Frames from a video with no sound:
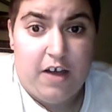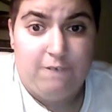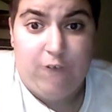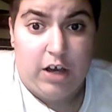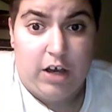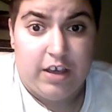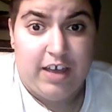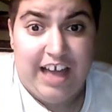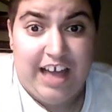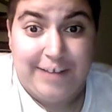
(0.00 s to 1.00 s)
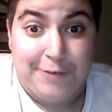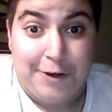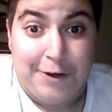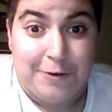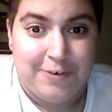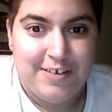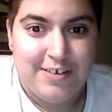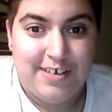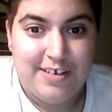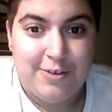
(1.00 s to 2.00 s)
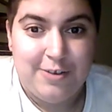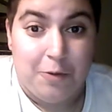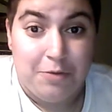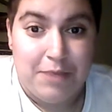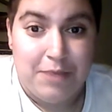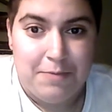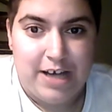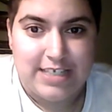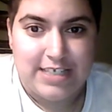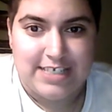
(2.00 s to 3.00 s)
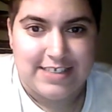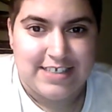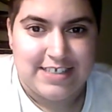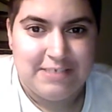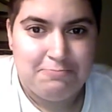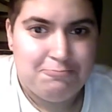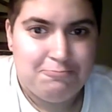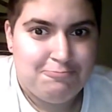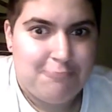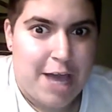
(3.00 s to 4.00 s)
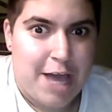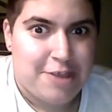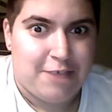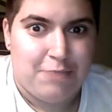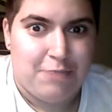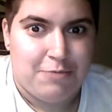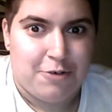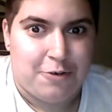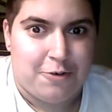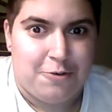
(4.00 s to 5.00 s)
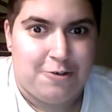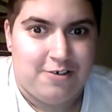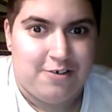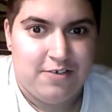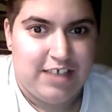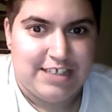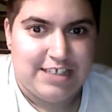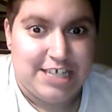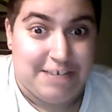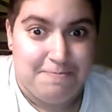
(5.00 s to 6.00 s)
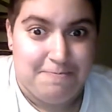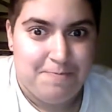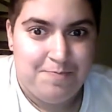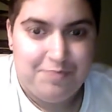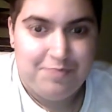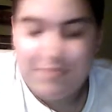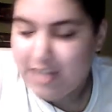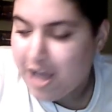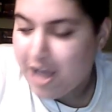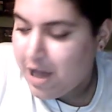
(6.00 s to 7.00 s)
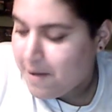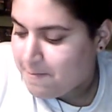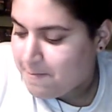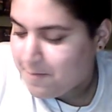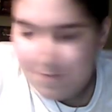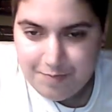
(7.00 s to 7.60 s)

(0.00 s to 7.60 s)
Fuck, I don't know. Don't put me in boxes. I think people are cool. That's it. Um,